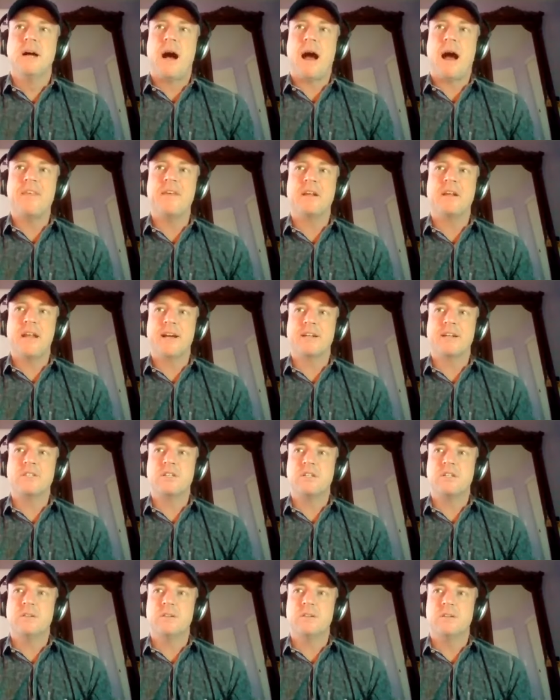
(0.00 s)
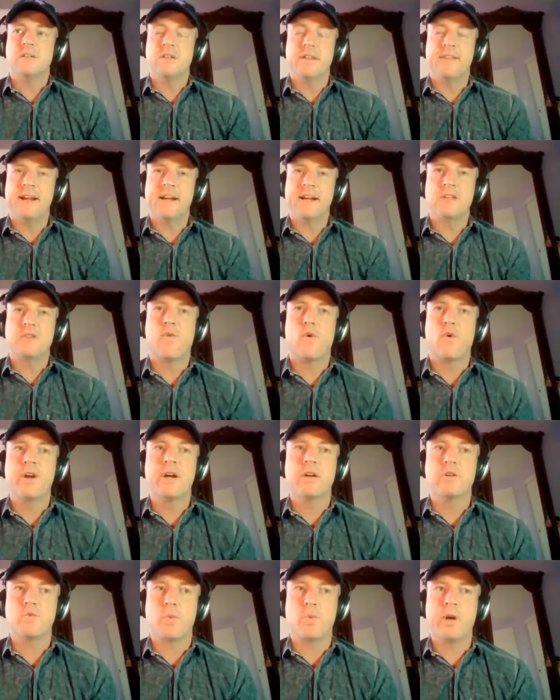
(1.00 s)
I think next in the next four
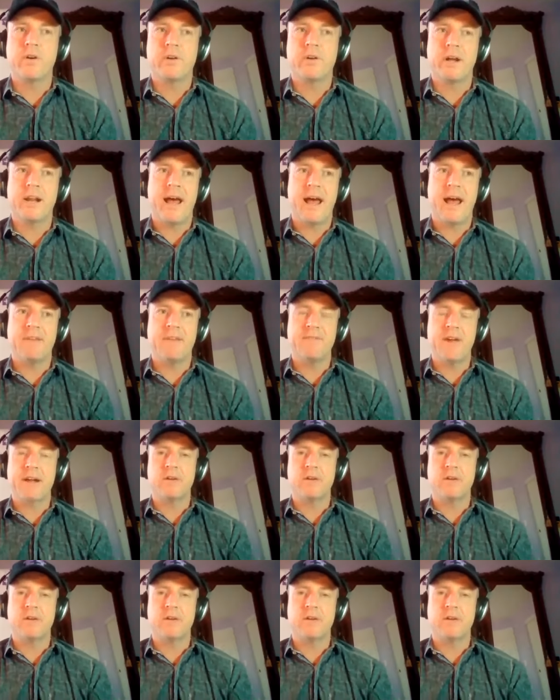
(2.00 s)
years we are going to have